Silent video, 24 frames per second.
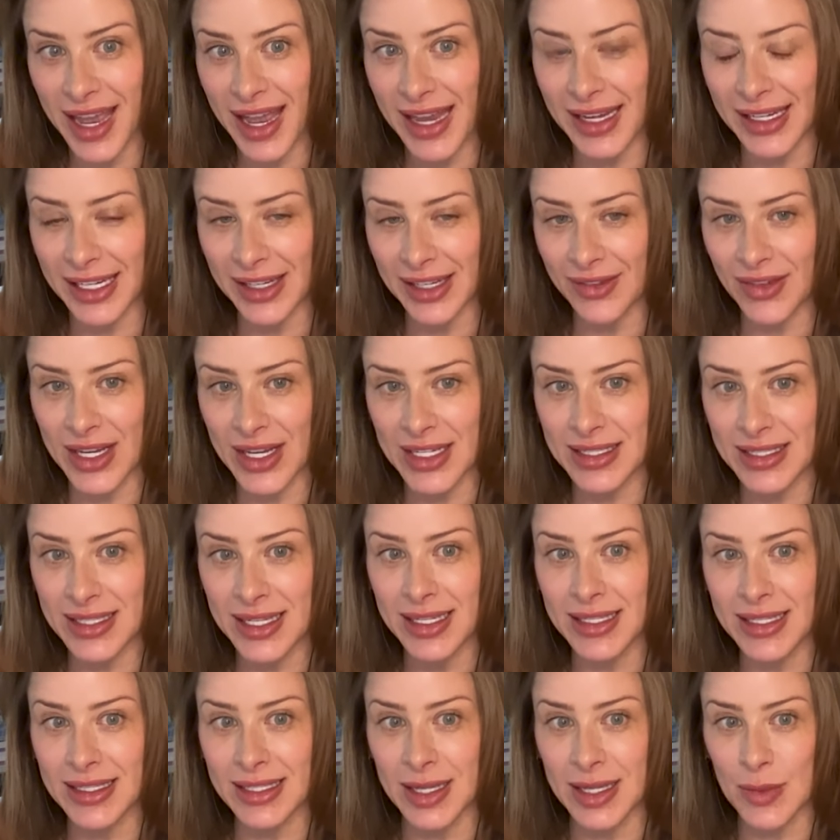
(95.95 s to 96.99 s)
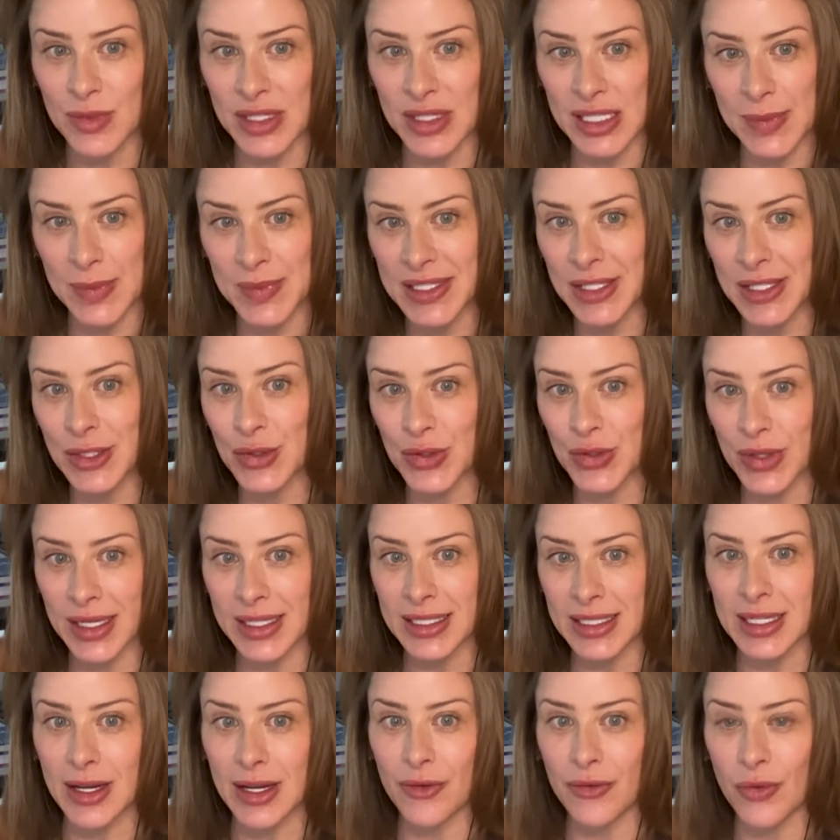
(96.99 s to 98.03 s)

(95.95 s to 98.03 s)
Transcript: and give us some tips and tricks